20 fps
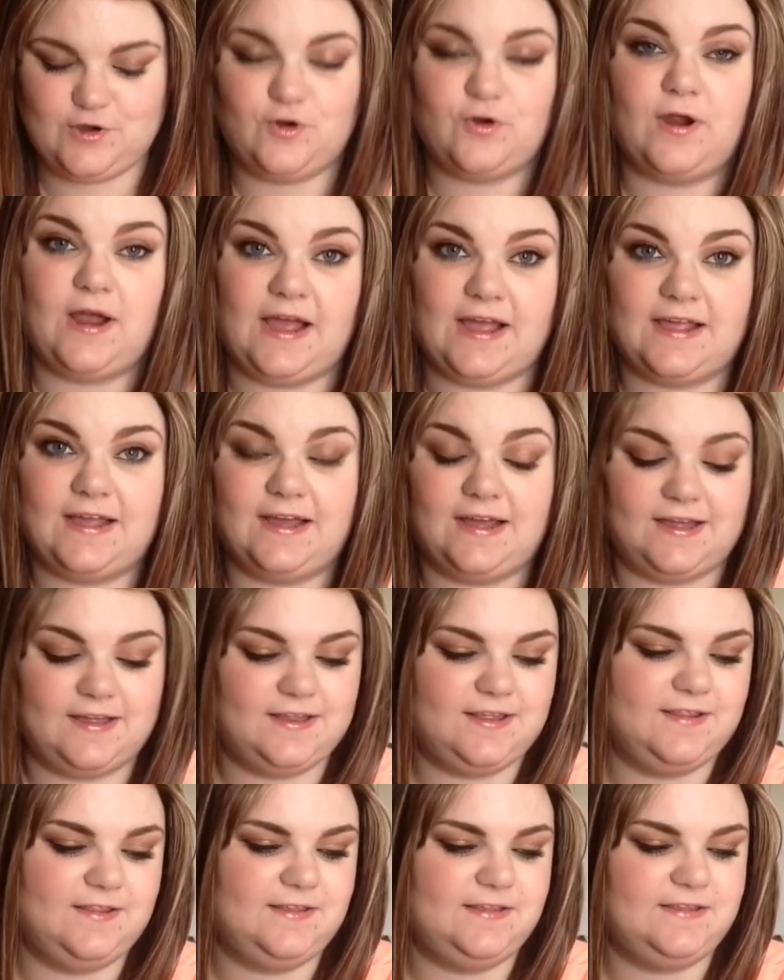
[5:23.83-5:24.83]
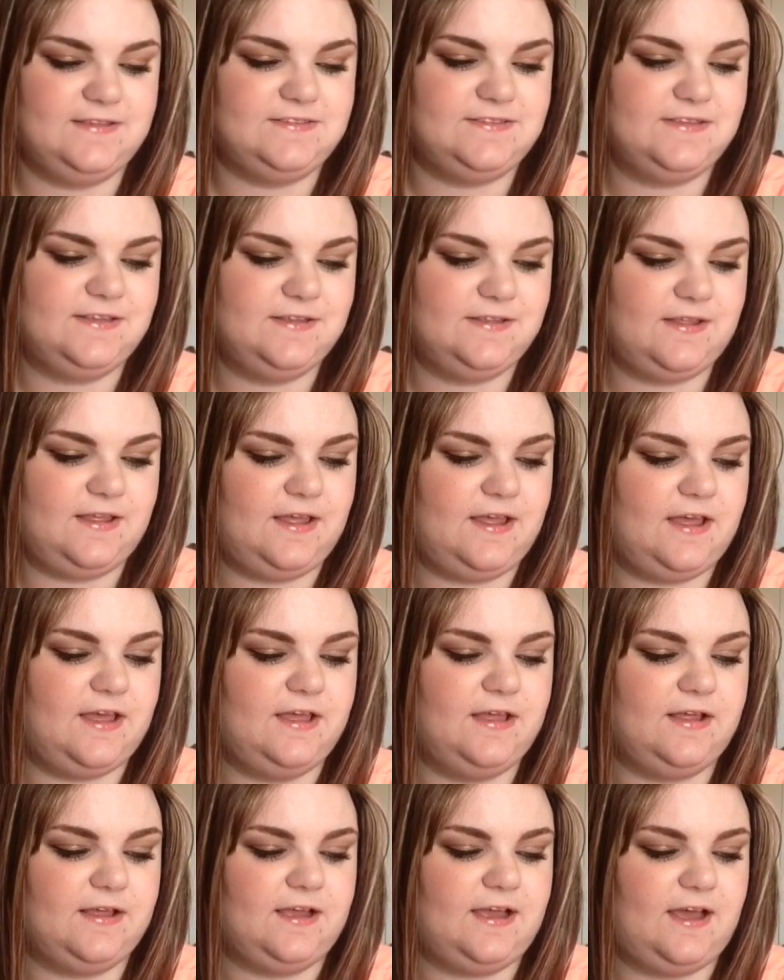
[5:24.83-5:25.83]
Where I got these
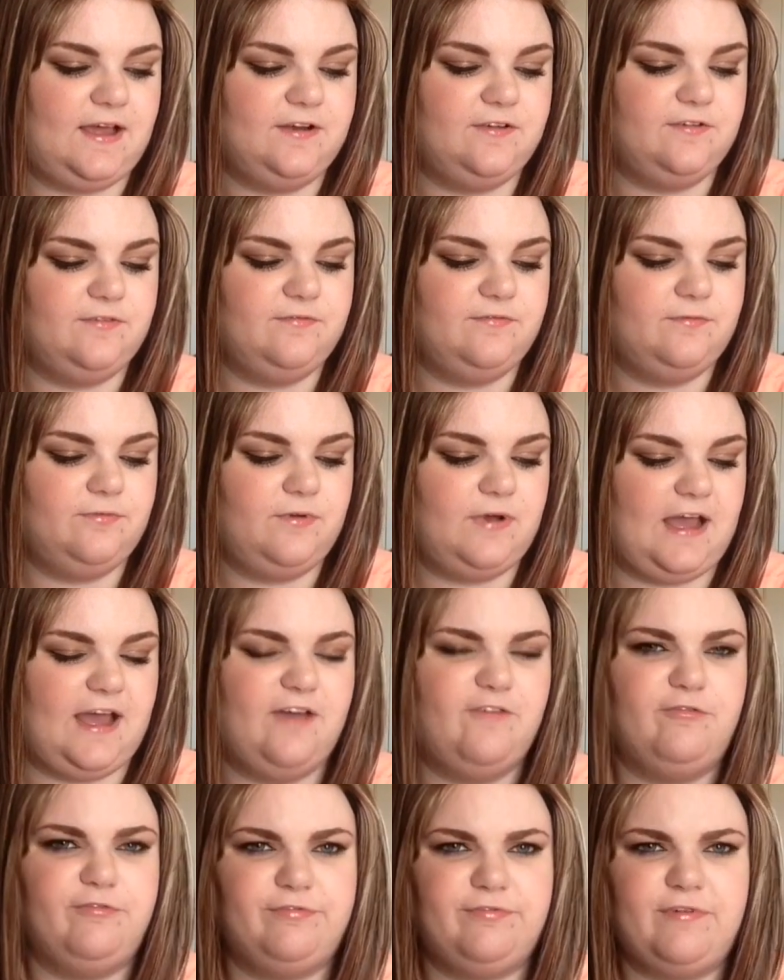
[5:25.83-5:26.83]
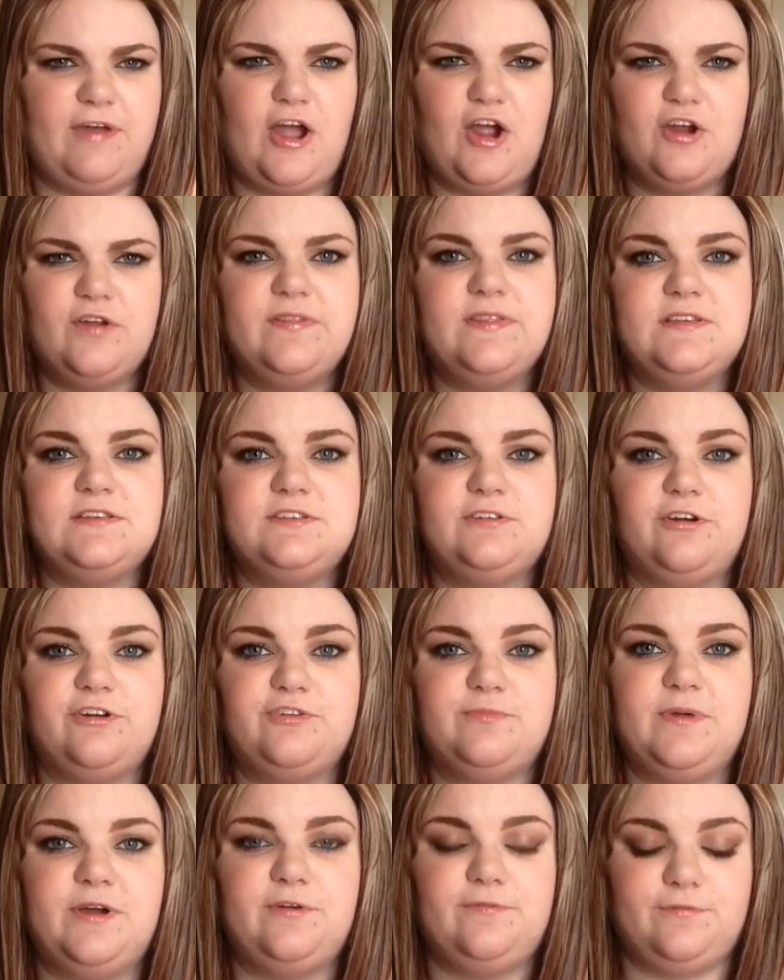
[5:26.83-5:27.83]
kind of, I've heard this
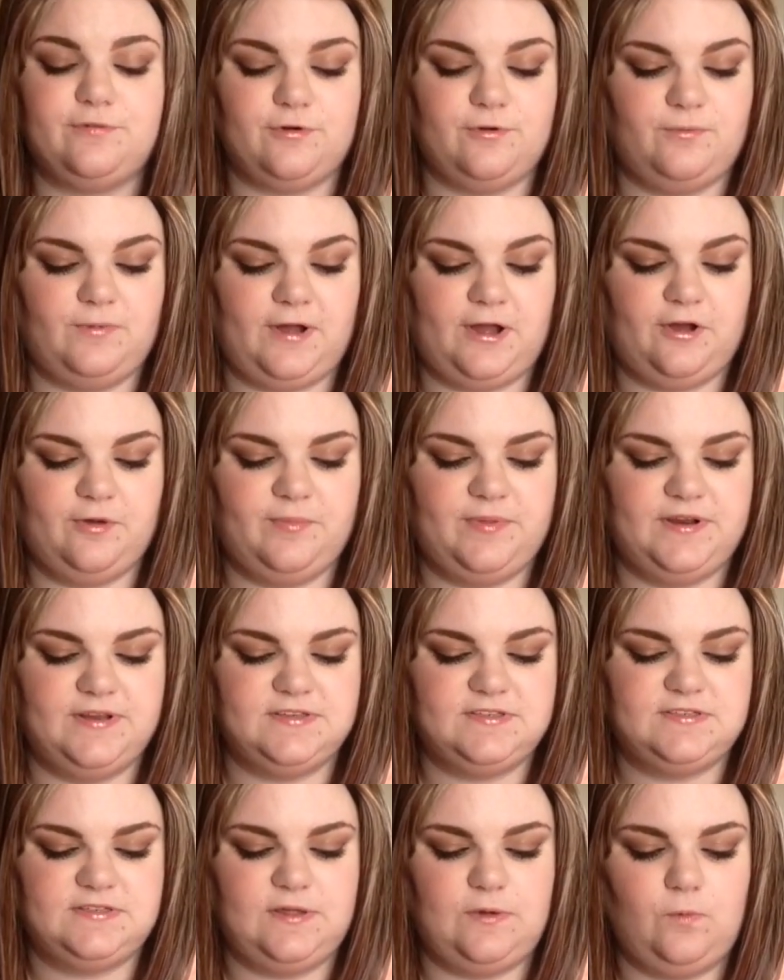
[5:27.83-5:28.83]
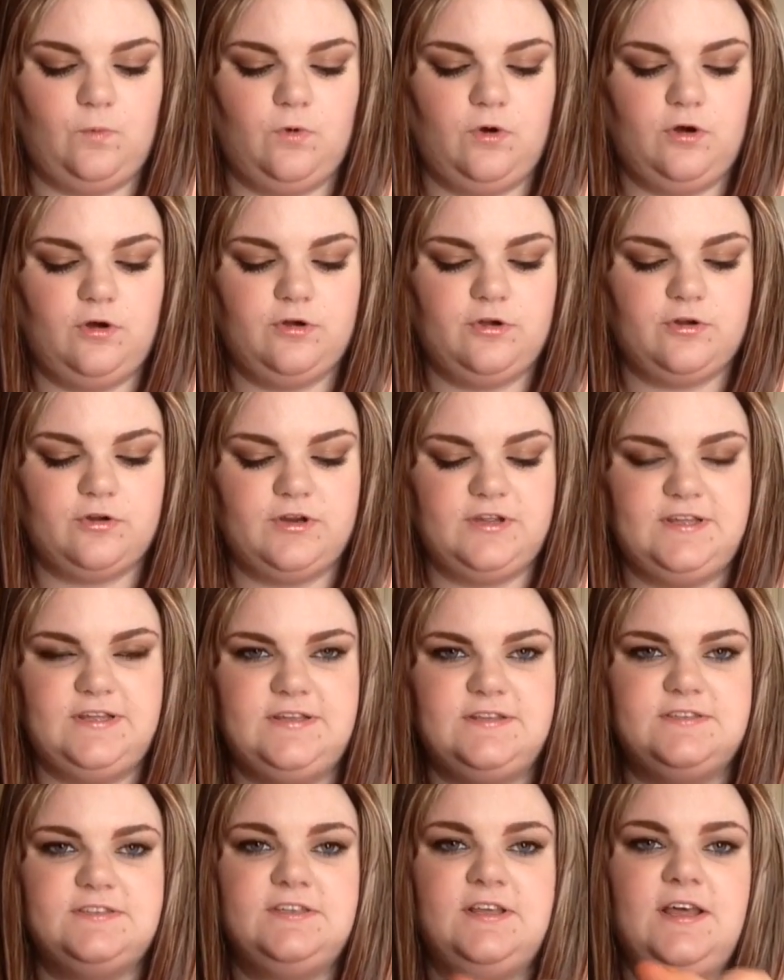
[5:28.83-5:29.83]
talked about for a while, but it's the
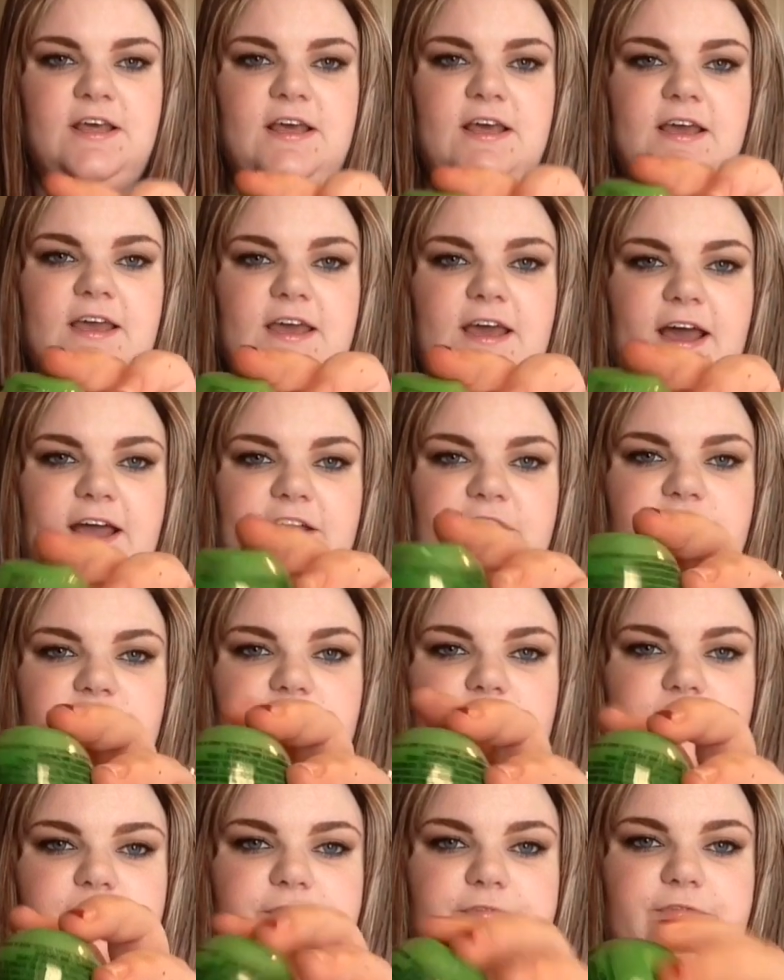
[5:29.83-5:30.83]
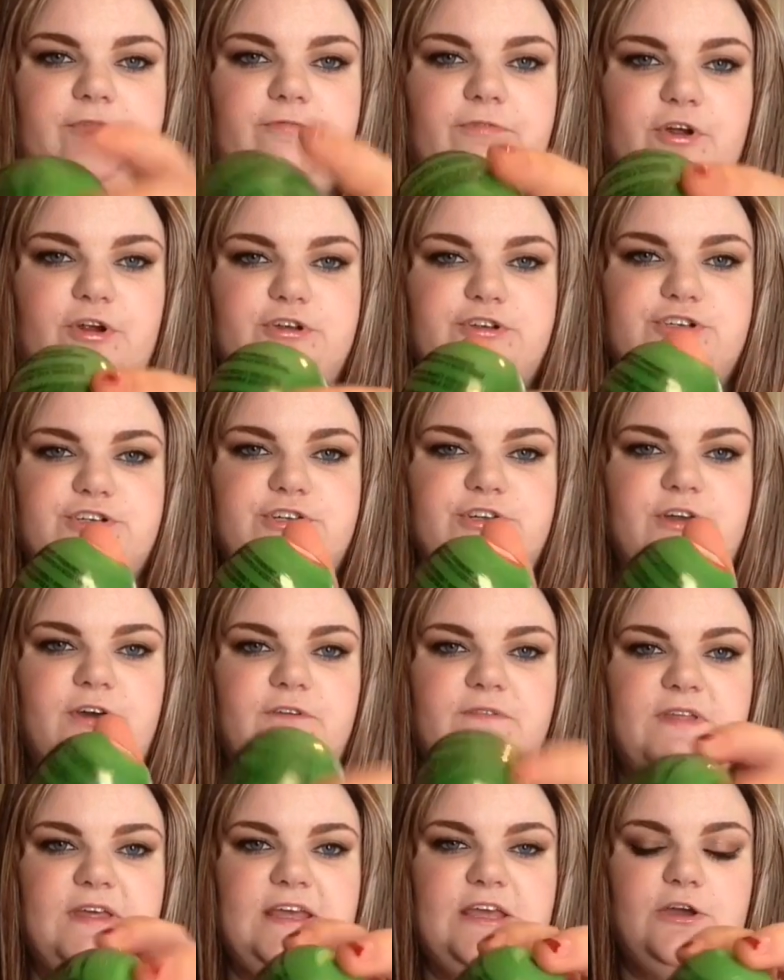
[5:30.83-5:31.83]
Walgreens kind of version
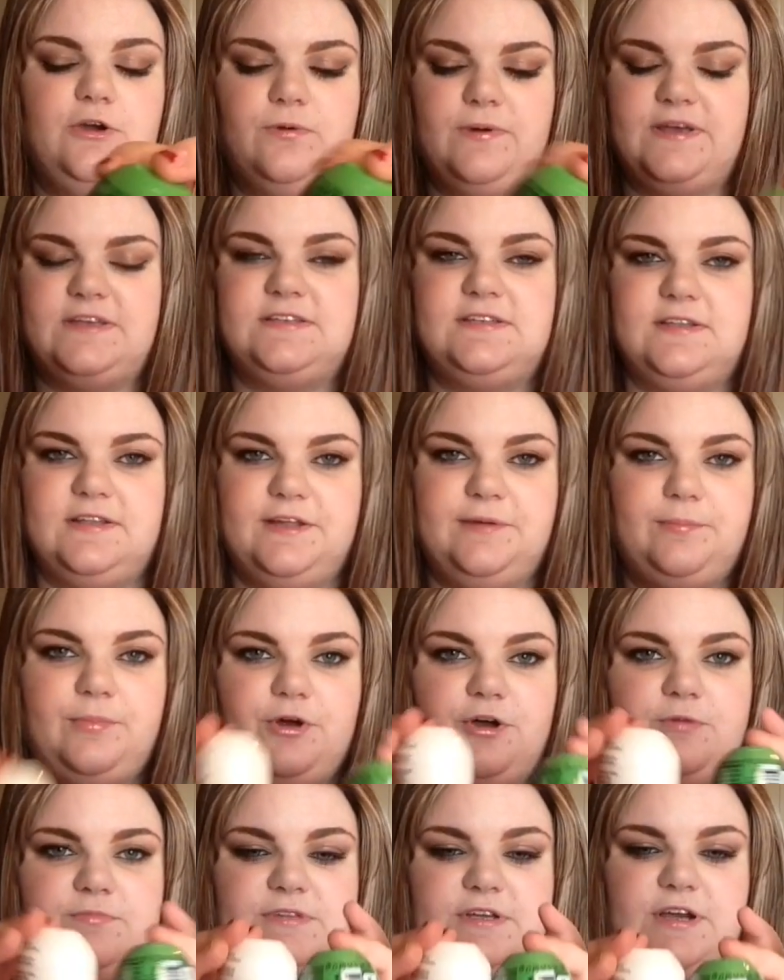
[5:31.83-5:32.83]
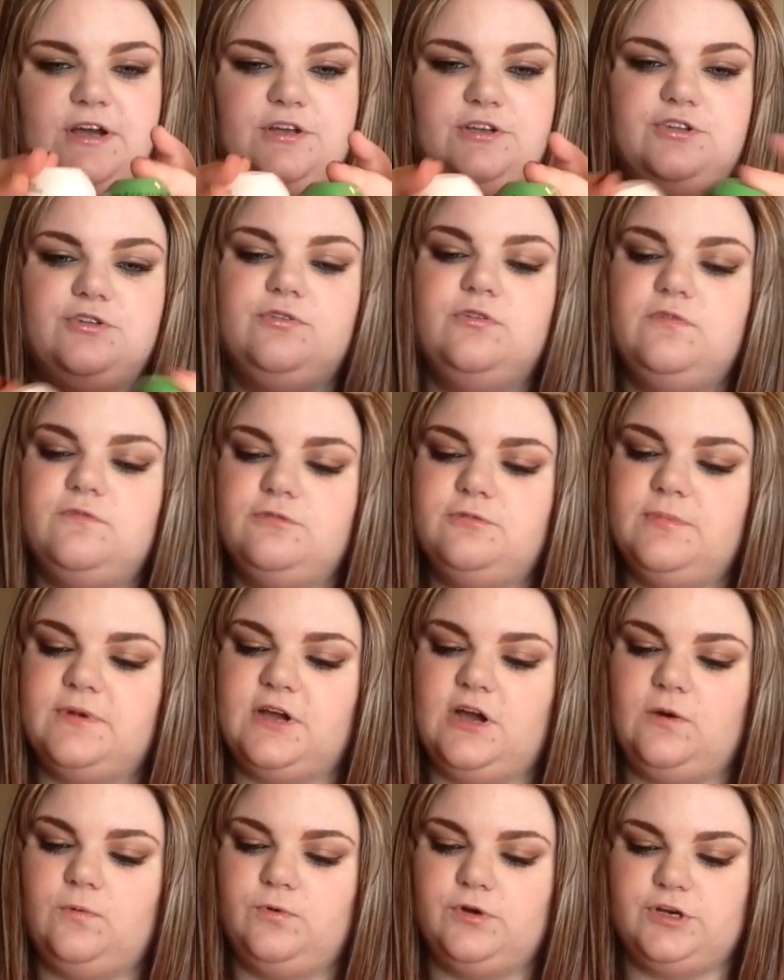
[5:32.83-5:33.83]
of the E O S lip balms. I got two of them. I
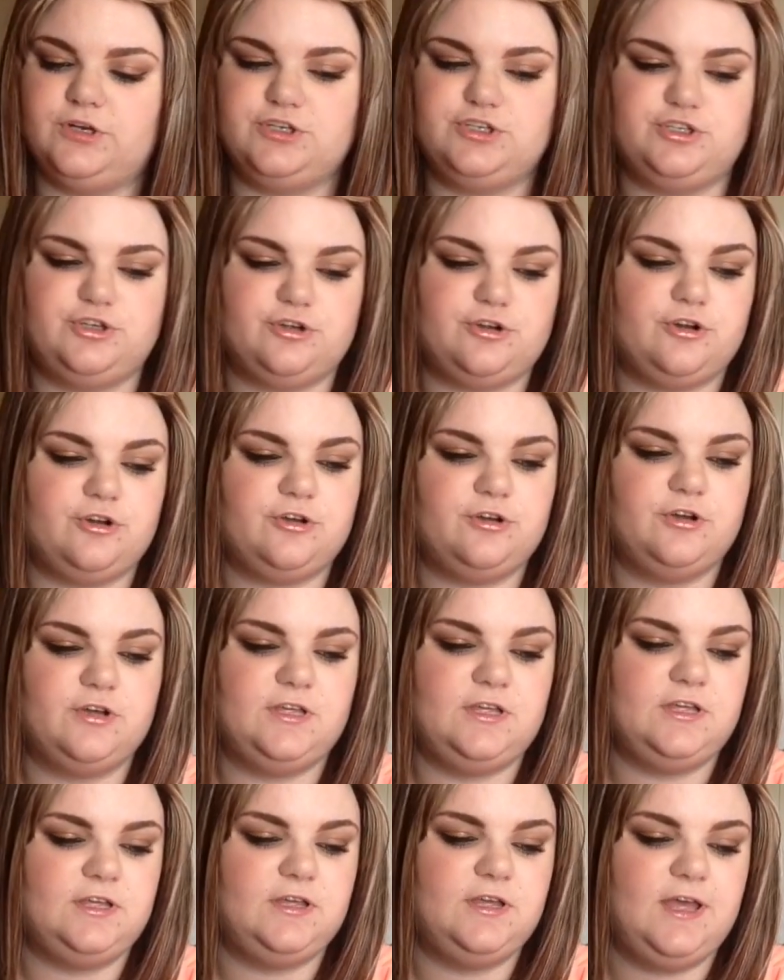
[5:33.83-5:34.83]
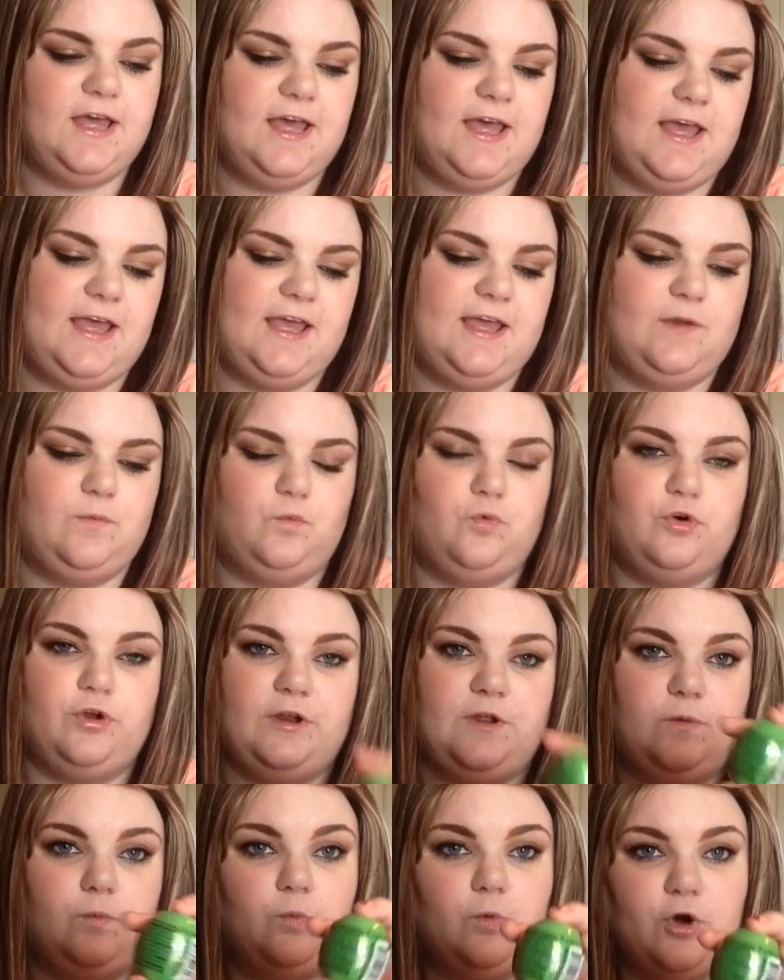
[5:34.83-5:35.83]
got one in sugar cookie and one in